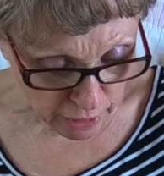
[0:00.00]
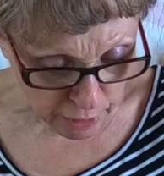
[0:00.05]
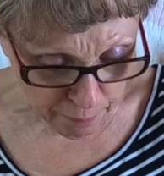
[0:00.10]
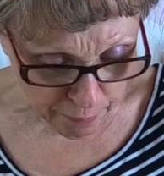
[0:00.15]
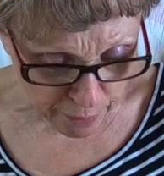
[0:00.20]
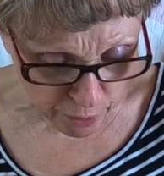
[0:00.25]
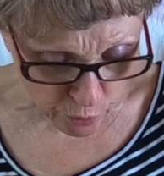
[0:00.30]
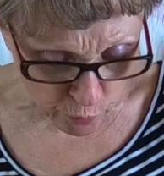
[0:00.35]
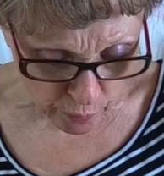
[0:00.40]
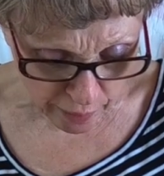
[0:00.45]

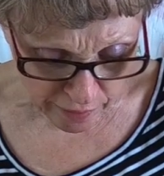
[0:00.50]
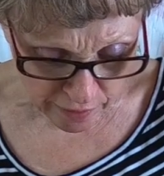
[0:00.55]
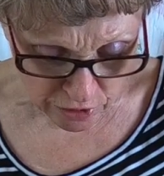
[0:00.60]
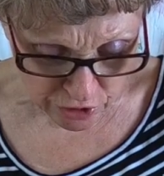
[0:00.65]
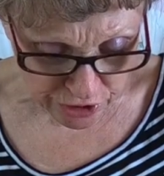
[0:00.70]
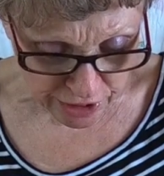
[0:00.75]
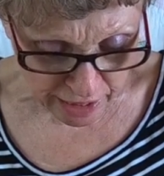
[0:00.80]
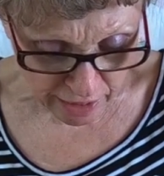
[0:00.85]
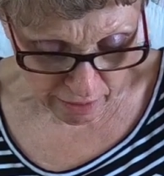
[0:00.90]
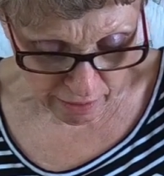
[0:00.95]
and peeled away
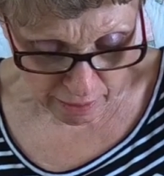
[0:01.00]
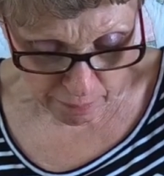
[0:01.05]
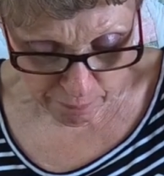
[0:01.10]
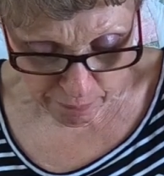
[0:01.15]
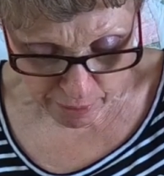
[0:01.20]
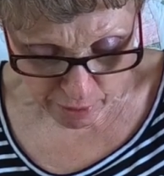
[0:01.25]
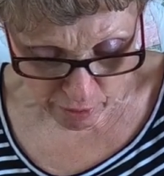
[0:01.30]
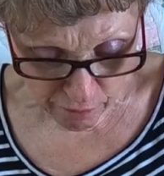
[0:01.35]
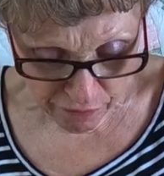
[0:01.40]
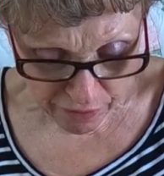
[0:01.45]
the shell
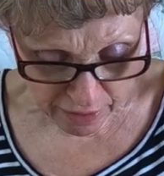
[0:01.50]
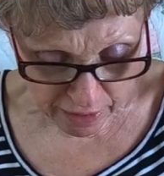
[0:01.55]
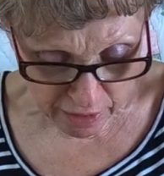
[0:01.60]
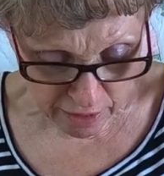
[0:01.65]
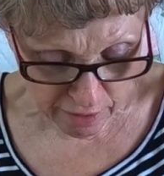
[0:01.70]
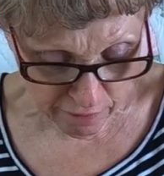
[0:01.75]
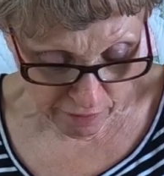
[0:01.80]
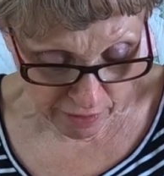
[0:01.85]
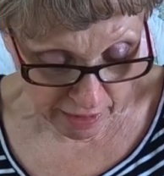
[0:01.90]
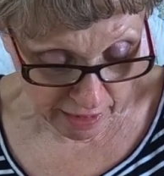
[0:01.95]
and bit off the
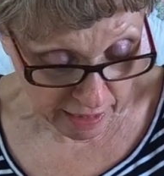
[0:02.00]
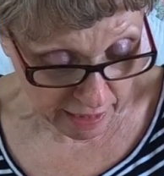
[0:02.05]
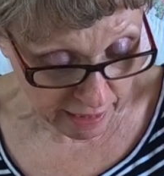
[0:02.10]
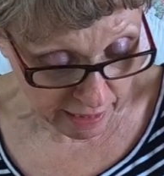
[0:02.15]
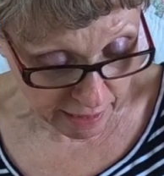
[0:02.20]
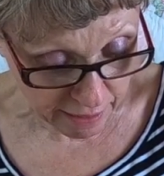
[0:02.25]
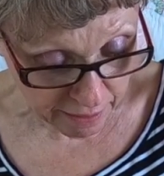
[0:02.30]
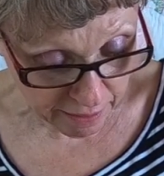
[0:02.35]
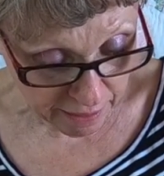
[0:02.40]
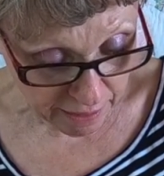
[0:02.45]
end of the
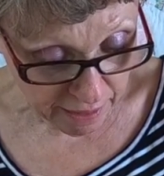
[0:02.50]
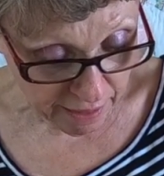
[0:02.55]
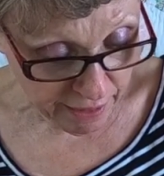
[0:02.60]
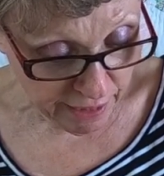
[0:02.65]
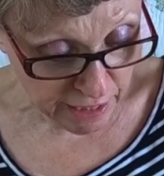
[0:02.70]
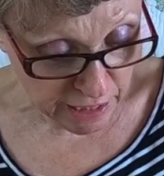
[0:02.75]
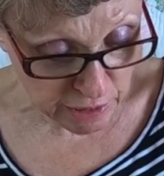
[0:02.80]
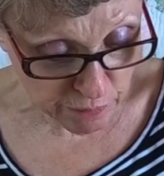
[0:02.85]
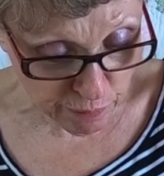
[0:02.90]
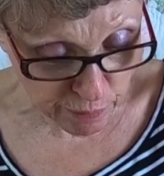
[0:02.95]
egg.
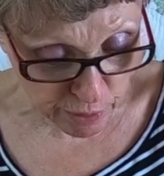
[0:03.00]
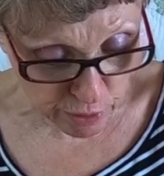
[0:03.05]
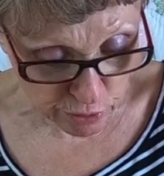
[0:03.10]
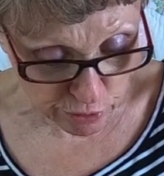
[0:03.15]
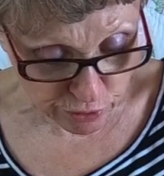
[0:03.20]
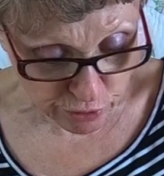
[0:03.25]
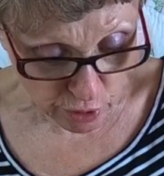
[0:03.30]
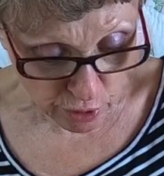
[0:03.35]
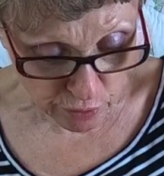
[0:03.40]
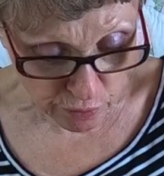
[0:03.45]
He
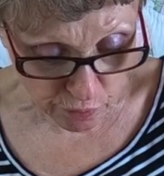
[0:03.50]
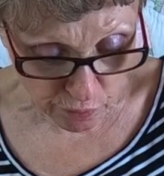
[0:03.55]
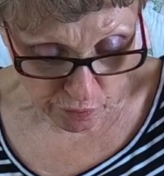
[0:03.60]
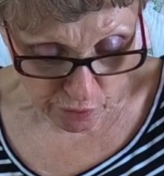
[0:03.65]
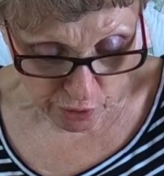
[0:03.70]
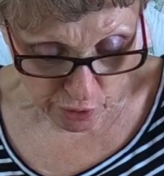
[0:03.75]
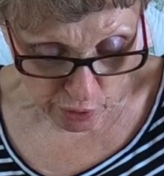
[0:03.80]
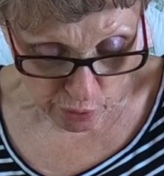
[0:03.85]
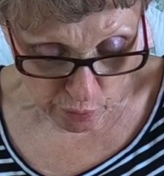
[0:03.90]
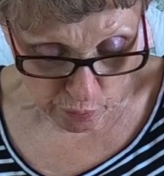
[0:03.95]
sprinkled salt
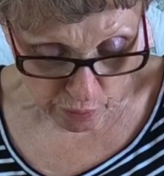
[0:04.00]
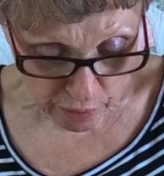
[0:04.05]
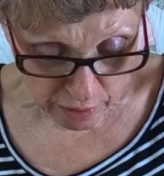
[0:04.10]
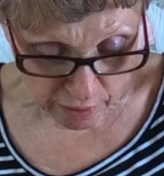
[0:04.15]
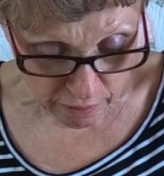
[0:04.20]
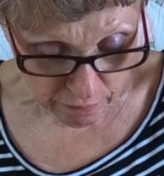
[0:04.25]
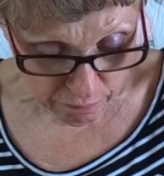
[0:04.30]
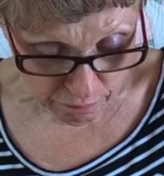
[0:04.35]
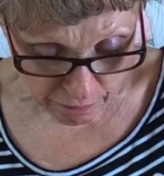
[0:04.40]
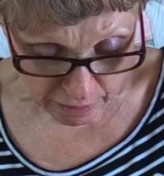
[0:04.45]
on the yolk
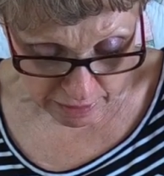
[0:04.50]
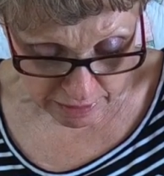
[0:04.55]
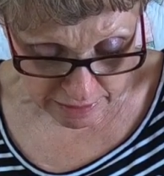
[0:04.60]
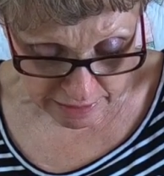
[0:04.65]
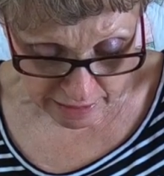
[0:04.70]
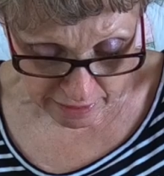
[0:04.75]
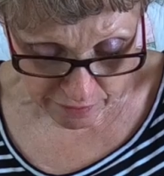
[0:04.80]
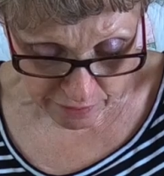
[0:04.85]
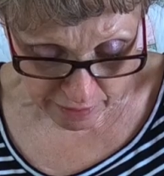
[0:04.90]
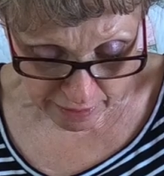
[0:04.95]

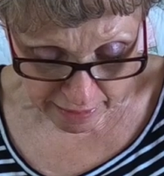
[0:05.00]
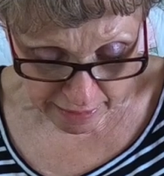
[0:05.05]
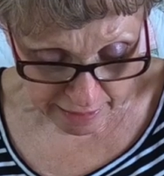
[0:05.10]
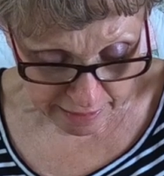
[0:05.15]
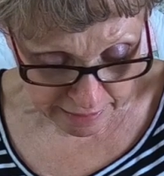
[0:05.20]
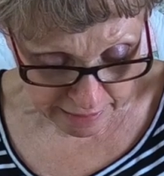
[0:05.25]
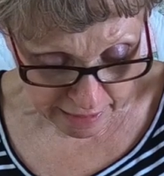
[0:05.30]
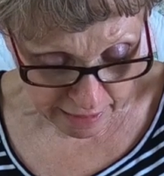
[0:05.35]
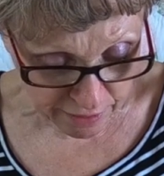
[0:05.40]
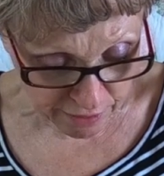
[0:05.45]
and set the
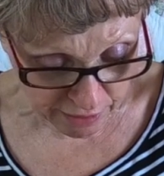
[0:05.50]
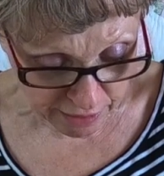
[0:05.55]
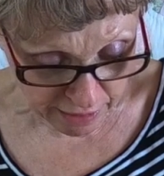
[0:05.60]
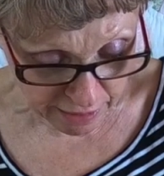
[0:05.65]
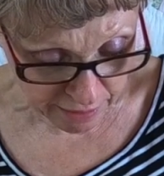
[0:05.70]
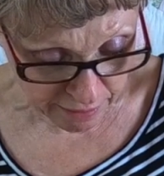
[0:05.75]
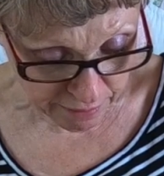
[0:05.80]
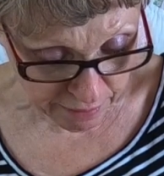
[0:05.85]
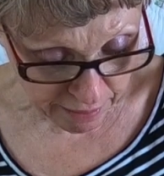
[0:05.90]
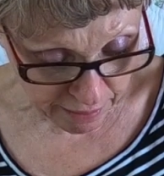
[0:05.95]
egg down
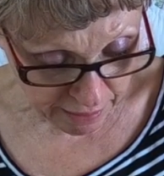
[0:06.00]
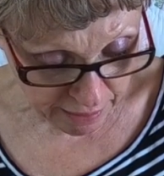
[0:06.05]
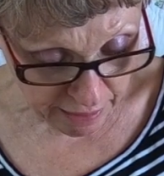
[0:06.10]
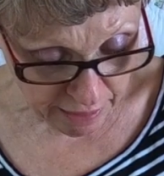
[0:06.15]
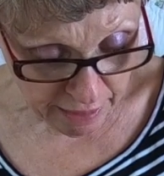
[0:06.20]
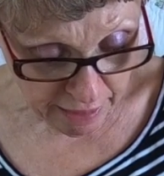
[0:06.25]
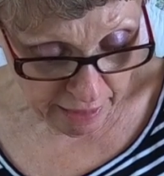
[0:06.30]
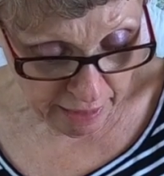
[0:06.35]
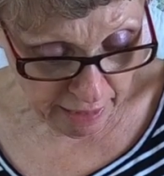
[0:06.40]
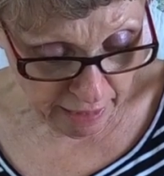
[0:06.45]
again.
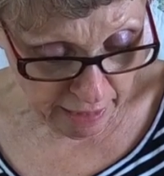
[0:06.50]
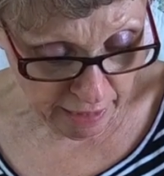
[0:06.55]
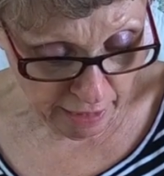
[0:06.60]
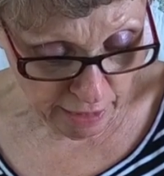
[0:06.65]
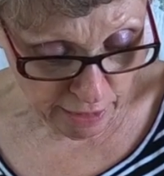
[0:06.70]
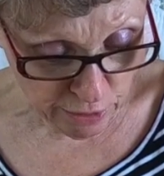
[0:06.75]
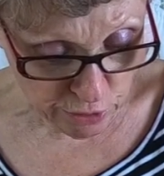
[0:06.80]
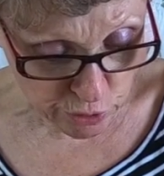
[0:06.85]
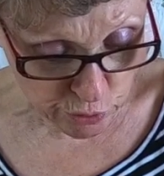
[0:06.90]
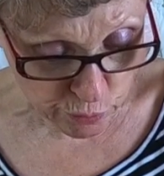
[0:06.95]
He
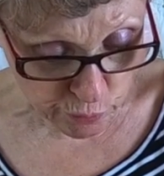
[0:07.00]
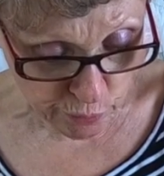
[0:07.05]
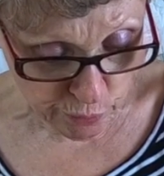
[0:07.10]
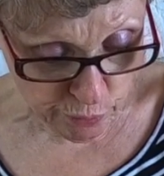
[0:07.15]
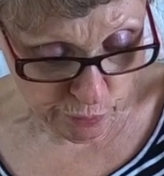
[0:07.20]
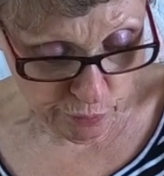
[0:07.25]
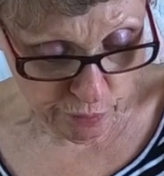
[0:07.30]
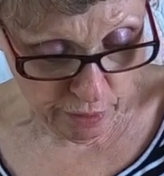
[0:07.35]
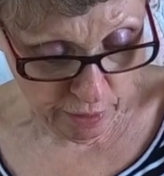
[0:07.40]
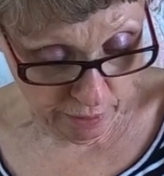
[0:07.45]

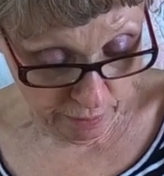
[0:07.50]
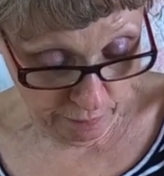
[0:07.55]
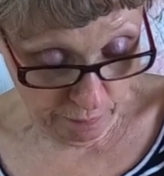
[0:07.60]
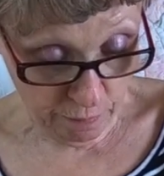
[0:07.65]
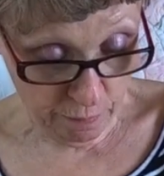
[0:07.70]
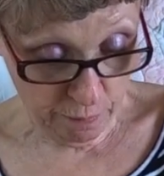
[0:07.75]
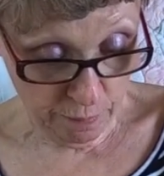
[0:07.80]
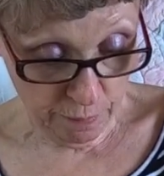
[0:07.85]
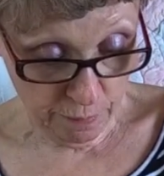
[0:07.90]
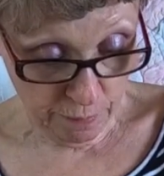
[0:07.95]
unscrewed
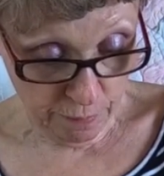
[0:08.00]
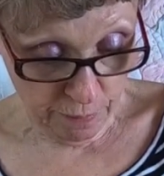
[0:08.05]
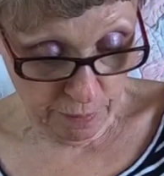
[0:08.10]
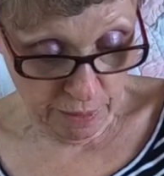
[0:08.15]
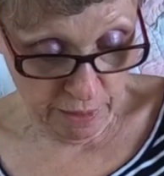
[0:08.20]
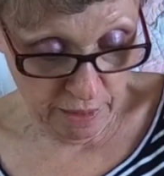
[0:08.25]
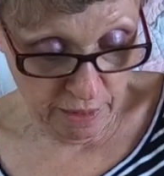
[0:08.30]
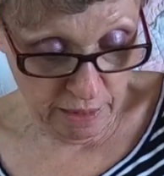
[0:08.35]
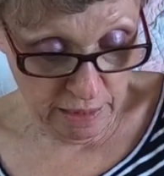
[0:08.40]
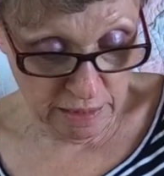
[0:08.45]

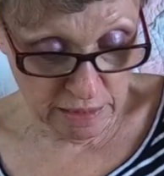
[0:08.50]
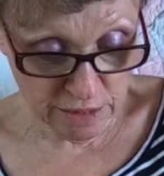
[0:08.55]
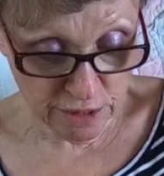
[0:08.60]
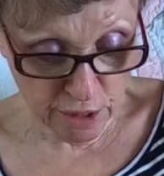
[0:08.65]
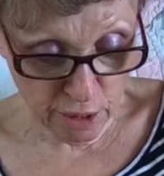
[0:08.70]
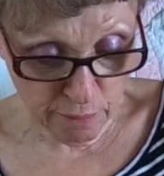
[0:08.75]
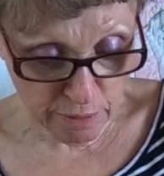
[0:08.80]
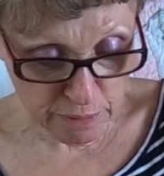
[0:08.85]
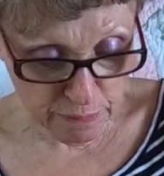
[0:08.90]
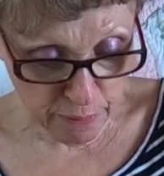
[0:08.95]
his
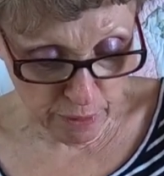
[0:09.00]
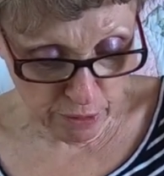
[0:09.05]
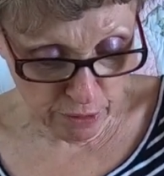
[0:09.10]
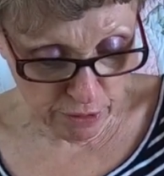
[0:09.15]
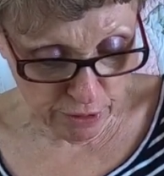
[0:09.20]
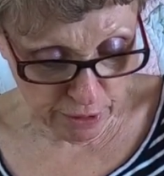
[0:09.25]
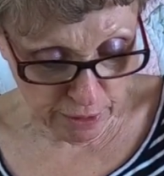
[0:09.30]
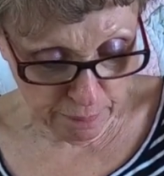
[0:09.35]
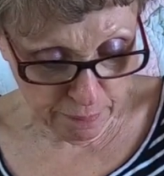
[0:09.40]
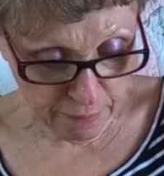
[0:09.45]
thermos bottle
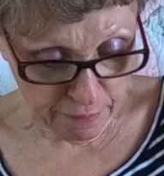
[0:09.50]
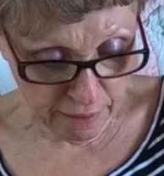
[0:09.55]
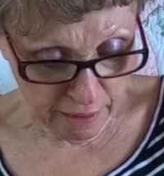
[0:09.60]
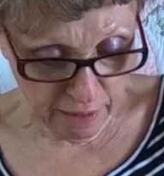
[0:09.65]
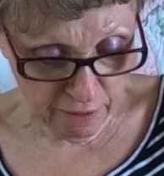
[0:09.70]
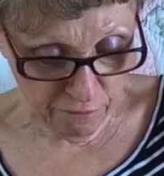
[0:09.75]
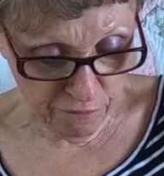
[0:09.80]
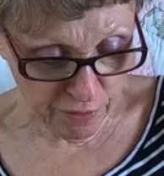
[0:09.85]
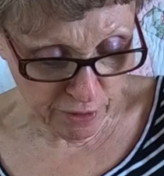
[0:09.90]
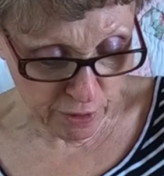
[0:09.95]
cup
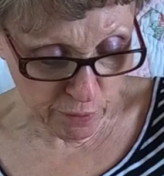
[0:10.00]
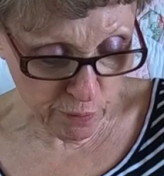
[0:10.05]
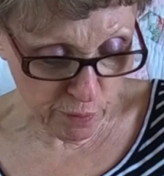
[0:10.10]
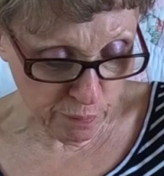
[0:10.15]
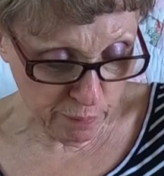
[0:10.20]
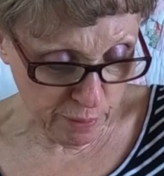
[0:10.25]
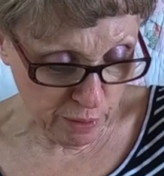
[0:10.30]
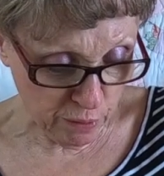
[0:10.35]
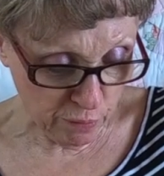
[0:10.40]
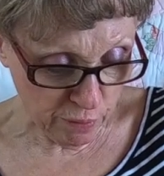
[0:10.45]
and filled it
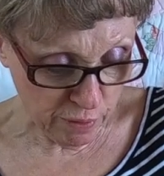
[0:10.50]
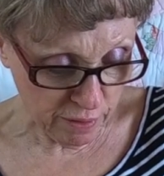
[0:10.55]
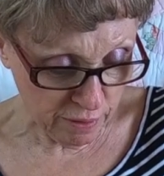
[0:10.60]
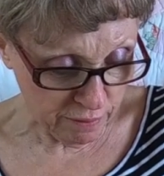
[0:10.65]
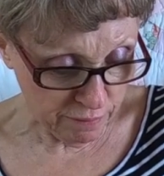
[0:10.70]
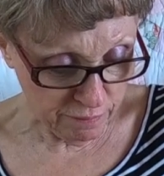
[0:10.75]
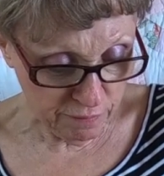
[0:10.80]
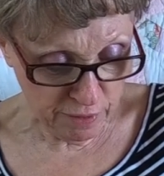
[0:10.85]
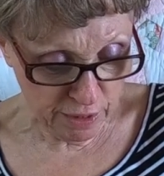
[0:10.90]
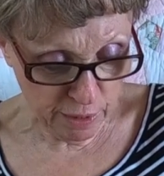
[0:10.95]
with milk.
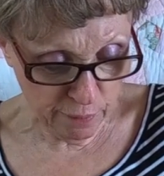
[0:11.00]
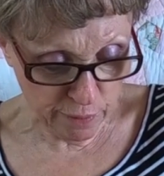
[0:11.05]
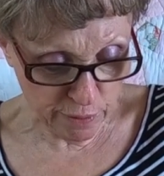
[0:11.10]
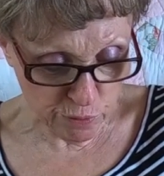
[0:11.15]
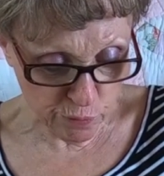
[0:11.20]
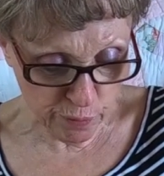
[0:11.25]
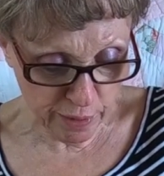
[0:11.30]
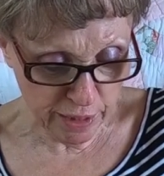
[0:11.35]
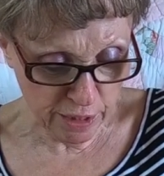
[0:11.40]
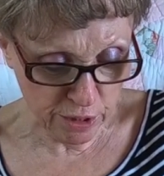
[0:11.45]
Then he
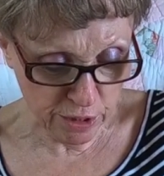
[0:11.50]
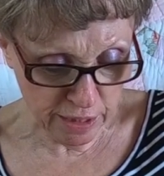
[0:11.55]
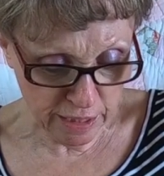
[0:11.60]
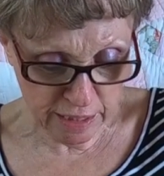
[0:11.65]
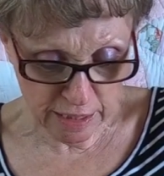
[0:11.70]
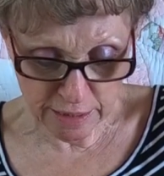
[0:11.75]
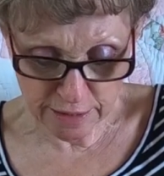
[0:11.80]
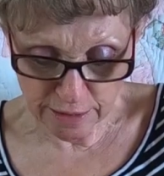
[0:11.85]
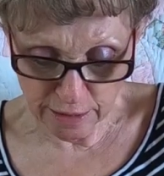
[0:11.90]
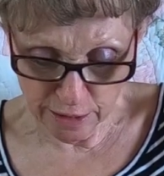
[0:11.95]
was ready to
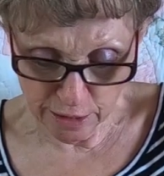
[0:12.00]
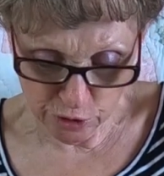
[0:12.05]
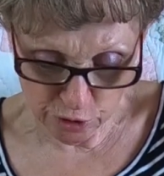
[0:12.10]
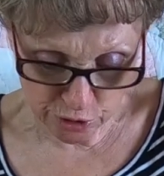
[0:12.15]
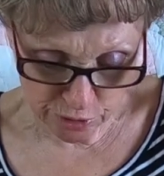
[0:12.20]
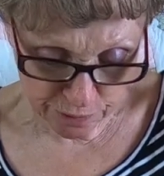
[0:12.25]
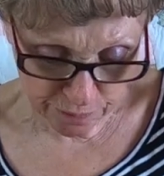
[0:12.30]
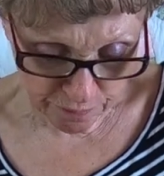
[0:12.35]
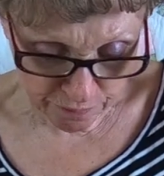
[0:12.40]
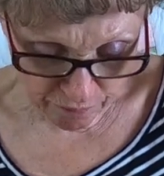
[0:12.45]
eat his
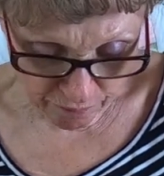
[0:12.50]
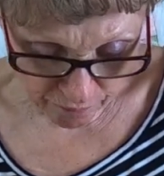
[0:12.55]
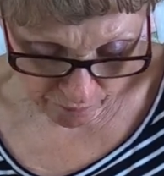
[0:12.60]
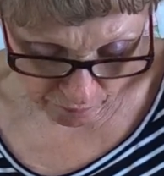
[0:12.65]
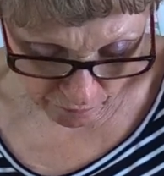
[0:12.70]
lunch.